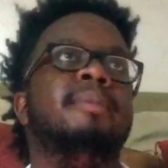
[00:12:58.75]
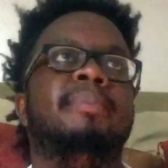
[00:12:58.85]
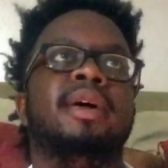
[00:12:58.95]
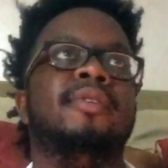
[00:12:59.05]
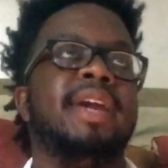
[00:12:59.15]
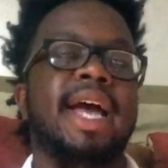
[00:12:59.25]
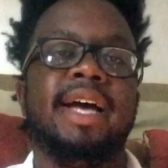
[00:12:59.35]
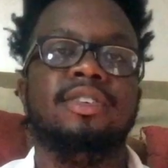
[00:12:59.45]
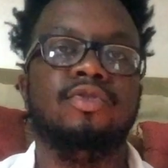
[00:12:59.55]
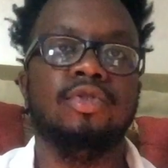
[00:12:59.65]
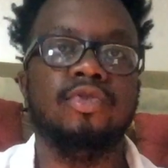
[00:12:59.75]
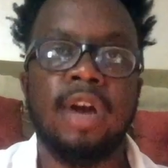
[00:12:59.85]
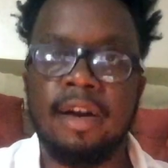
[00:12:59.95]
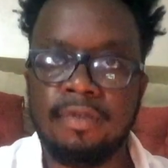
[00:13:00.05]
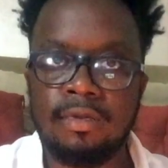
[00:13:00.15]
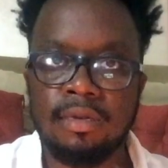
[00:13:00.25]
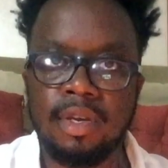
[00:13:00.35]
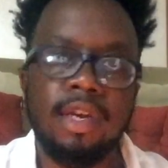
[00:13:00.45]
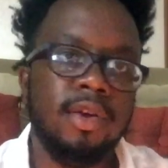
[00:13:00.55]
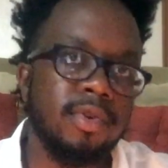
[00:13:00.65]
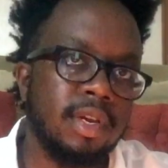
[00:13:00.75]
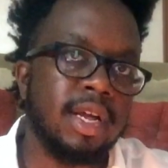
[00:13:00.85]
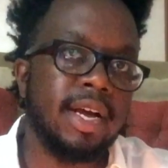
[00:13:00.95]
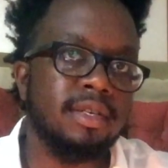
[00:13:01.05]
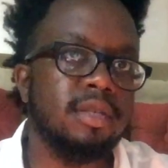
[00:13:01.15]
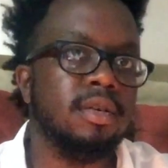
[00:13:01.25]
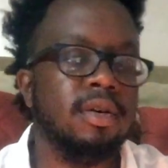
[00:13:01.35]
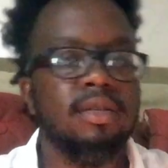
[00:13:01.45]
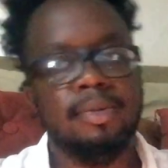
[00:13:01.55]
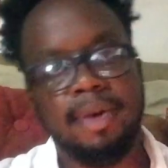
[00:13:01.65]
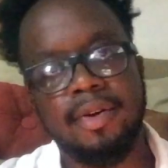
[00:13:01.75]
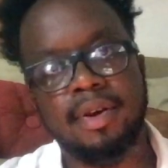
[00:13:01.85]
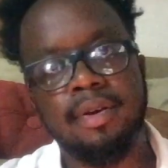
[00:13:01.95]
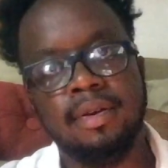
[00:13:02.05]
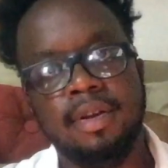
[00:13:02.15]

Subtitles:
get better at astral travel, you utilize a certain spirit.